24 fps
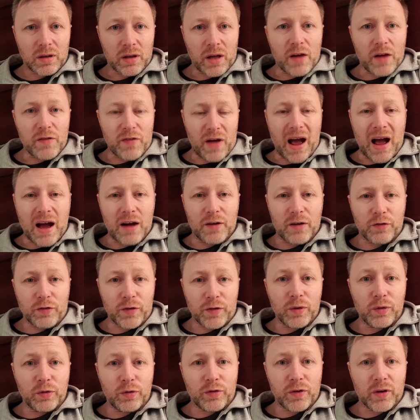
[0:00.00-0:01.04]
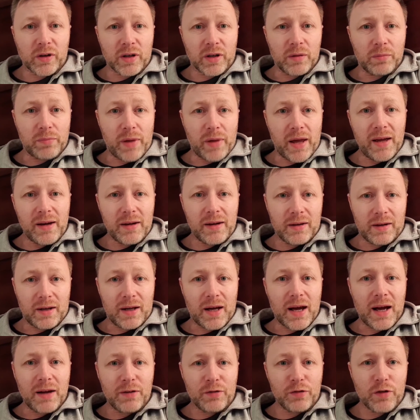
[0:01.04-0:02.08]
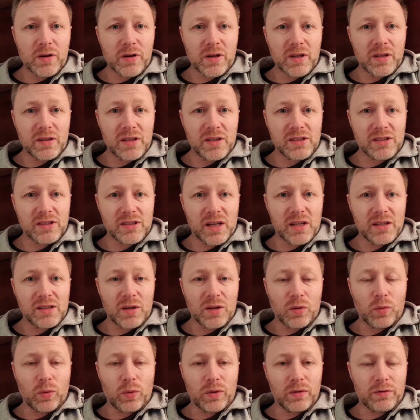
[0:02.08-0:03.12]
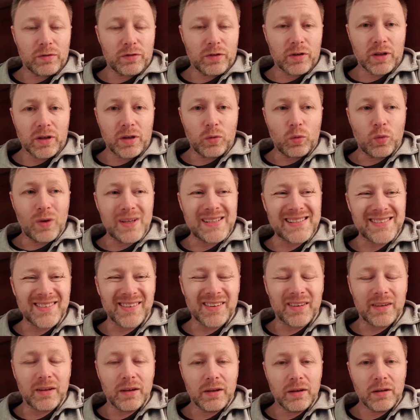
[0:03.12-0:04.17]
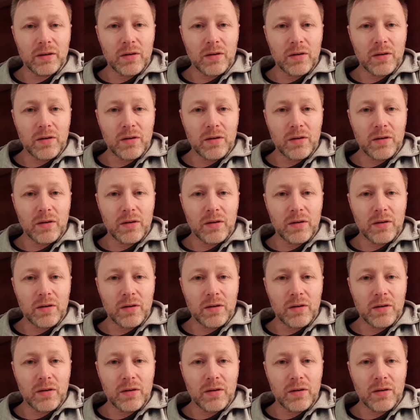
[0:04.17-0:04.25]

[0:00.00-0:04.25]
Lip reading: if I feel fucking better. I fucking decide you're a fucking wizard.